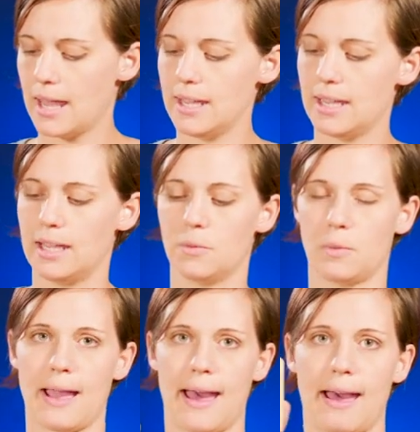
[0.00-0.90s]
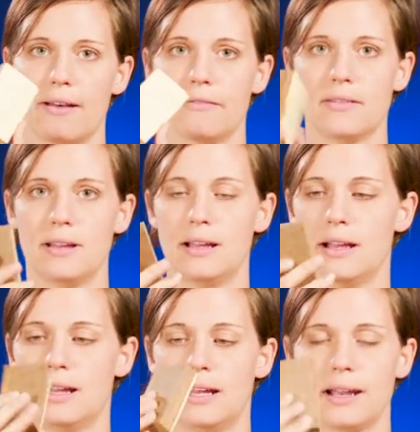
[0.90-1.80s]
And then we have
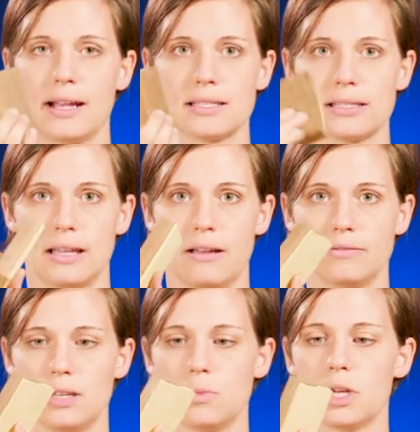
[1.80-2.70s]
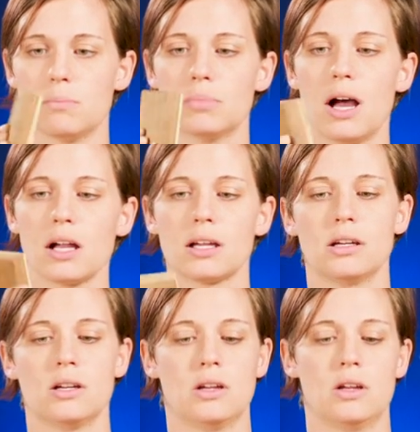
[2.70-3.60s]
a nice lovely wooden
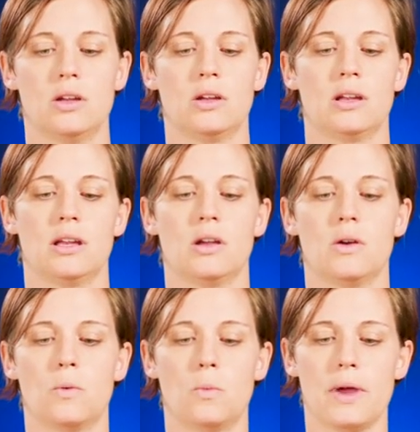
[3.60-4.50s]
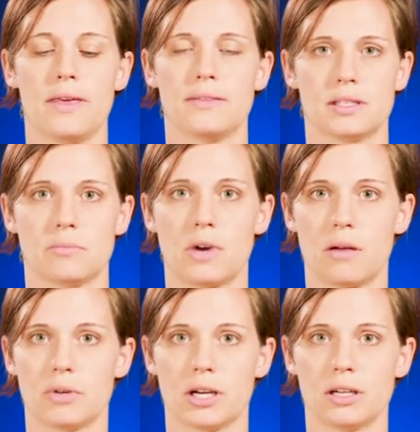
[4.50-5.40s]
block with some
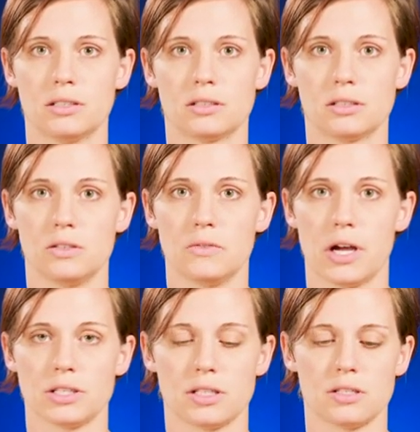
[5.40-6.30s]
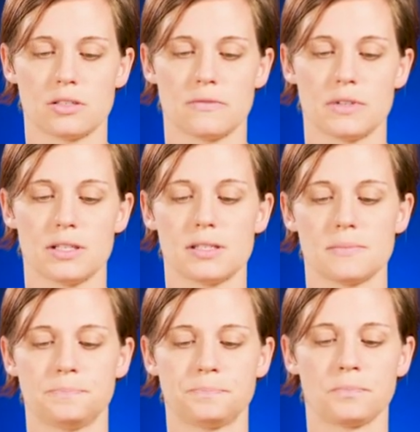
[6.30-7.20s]
rubber glued onto the
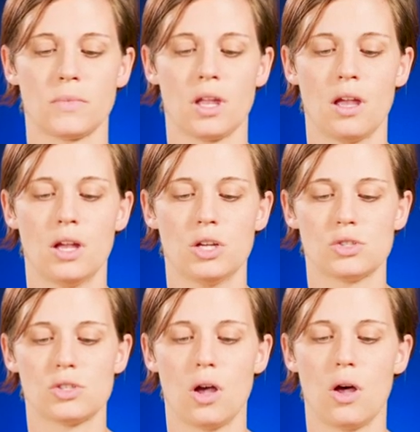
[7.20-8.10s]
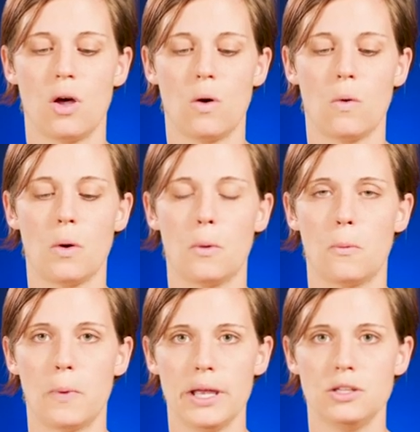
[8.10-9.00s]
surface. So
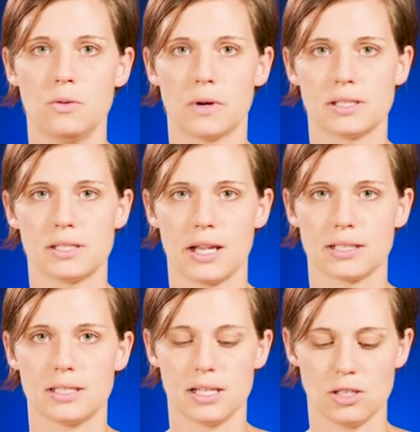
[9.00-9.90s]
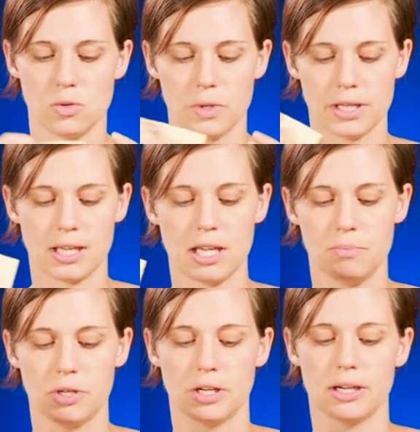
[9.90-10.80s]
when you are sanding, you wanna
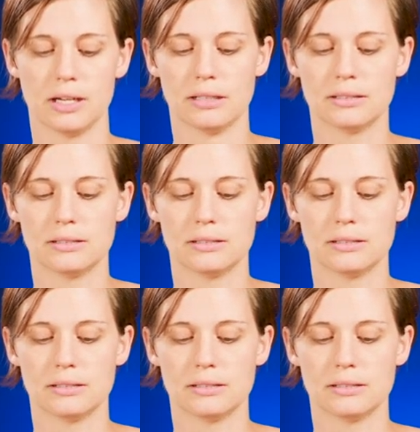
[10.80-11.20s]
keep your